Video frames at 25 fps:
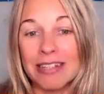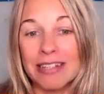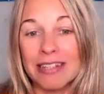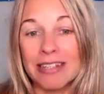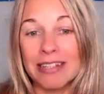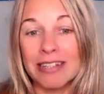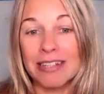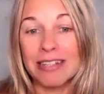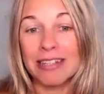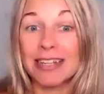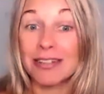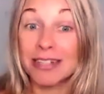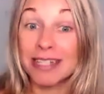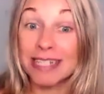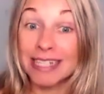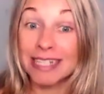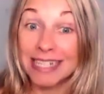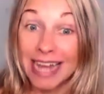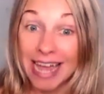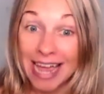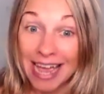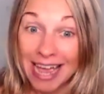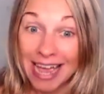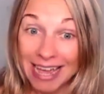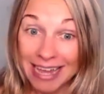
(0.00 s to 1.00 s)
take the
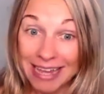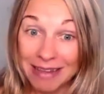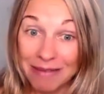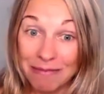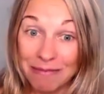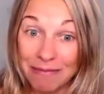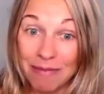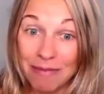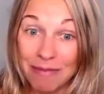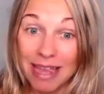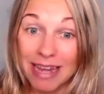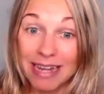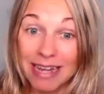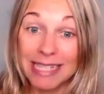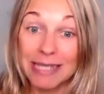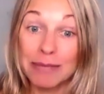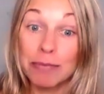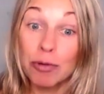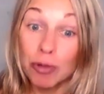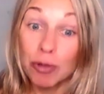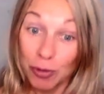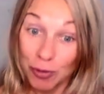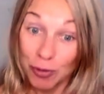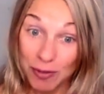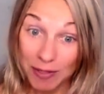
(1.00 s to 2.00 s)
time, and as
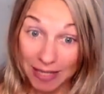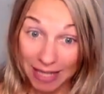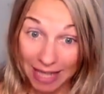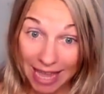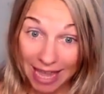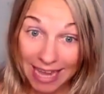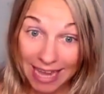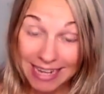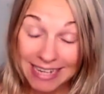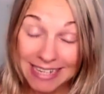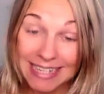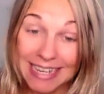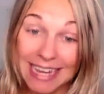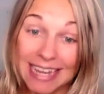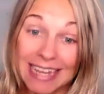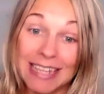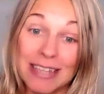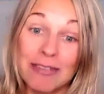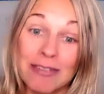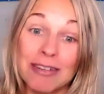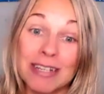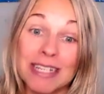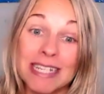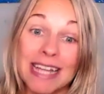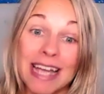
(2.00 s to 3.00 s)
more as you can, take
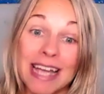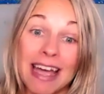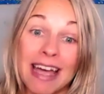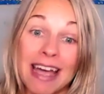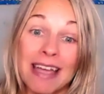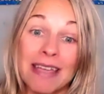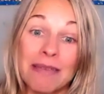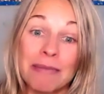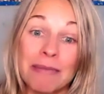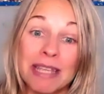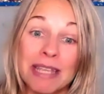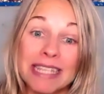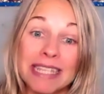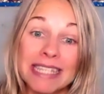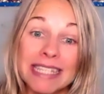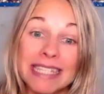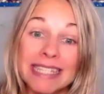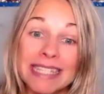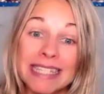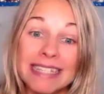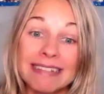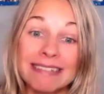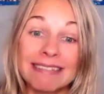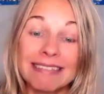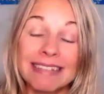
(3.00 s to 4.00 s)
your time in
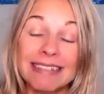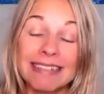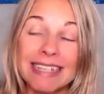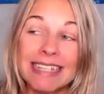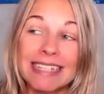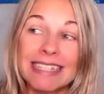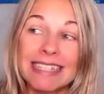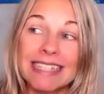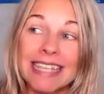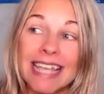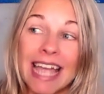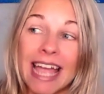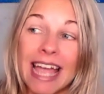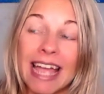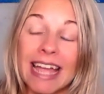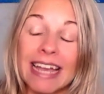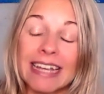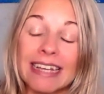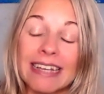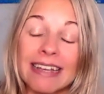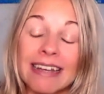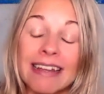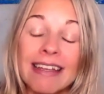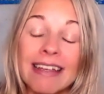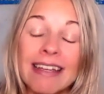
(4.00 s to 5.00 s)
stillness
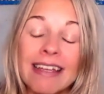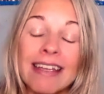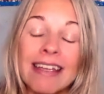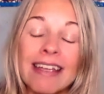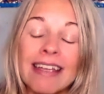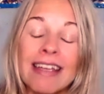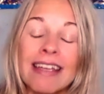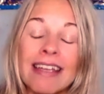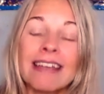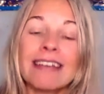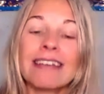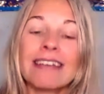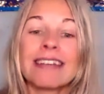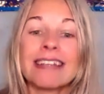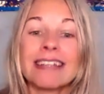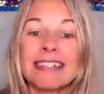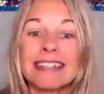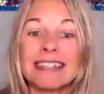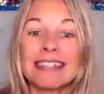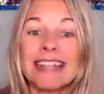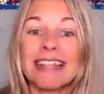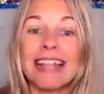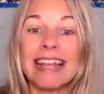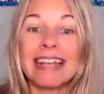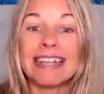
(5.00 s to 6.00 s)
and
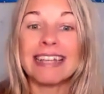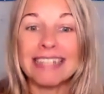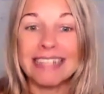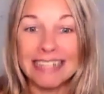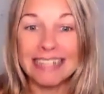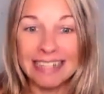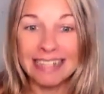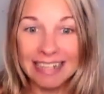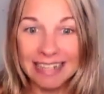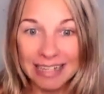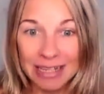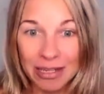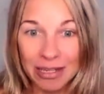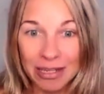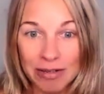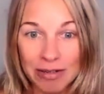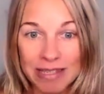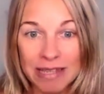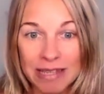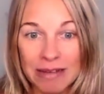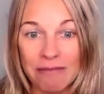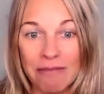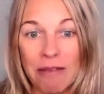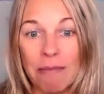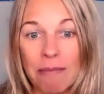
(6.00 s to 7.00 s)
just let in those
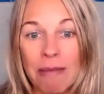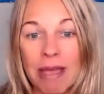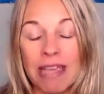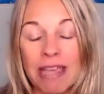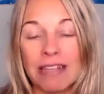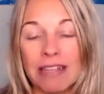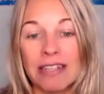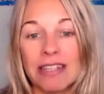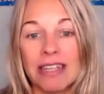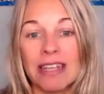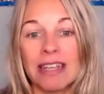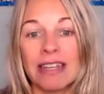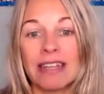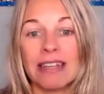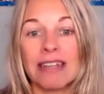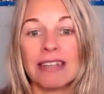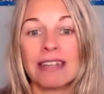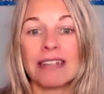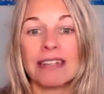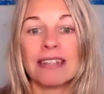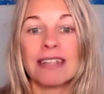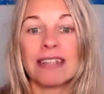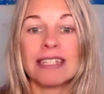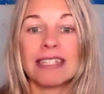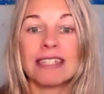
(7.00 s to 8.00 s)

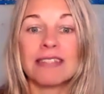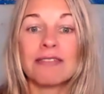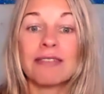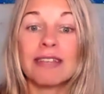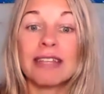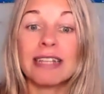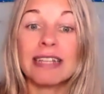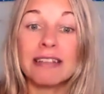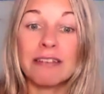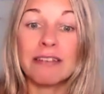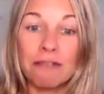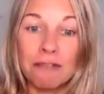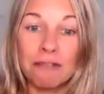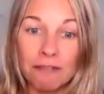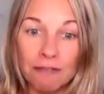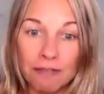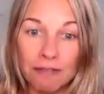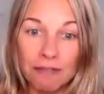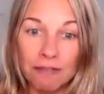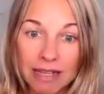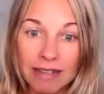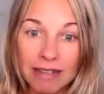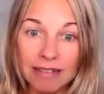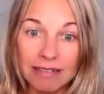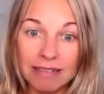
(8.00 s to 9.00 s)
information. Just really
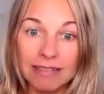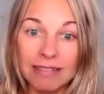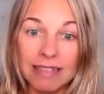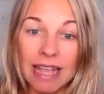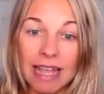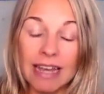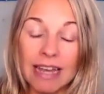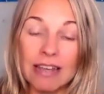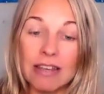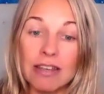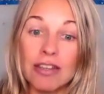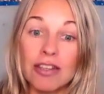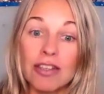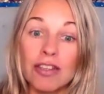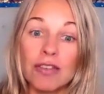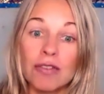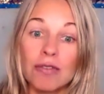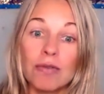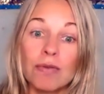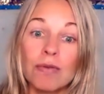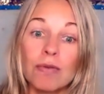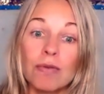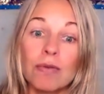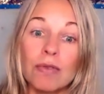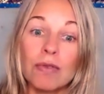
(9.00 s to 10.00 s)
feel that
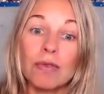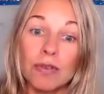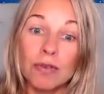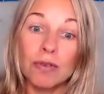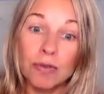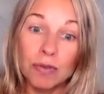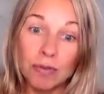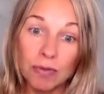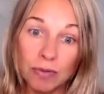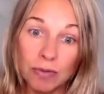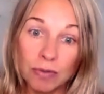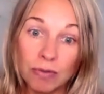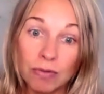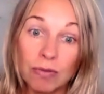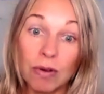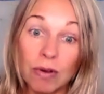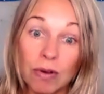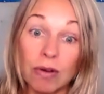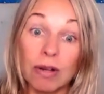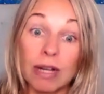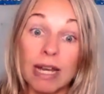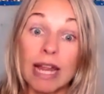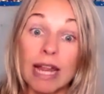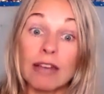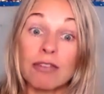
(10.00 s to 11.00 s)
new you,
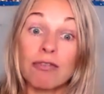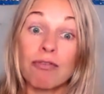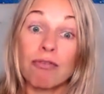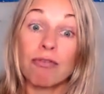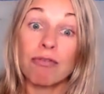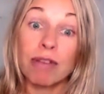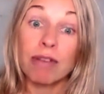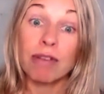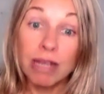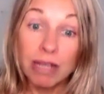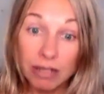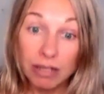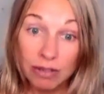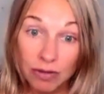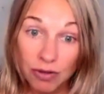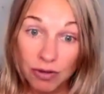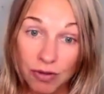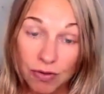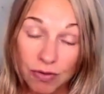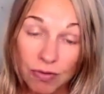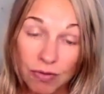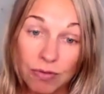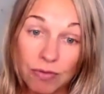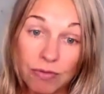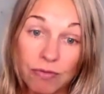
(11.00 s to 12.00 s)
or that real
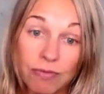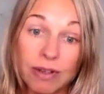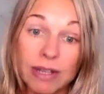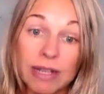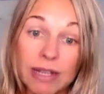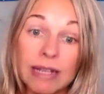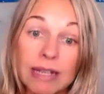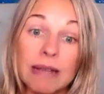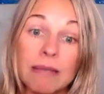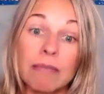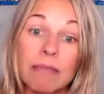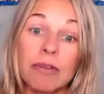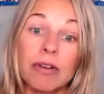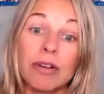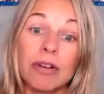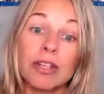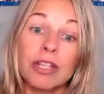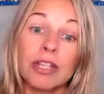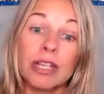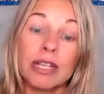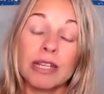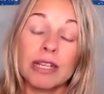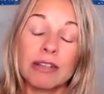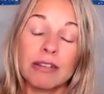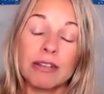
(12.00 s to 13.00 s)
you, really
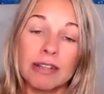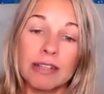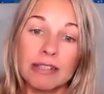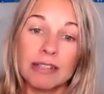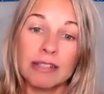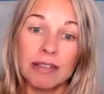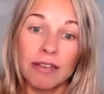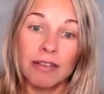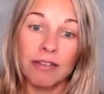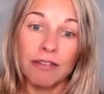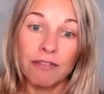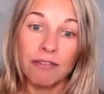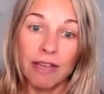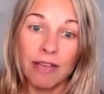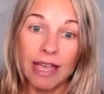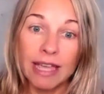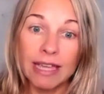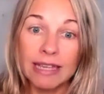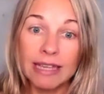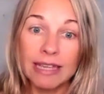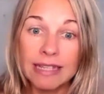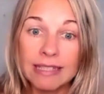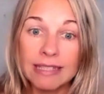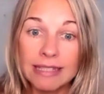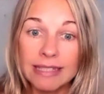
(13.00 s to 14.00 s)
emerging to the
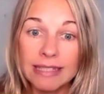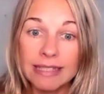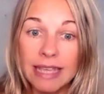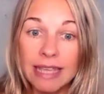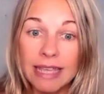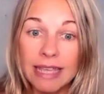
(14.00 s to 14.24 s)
surface,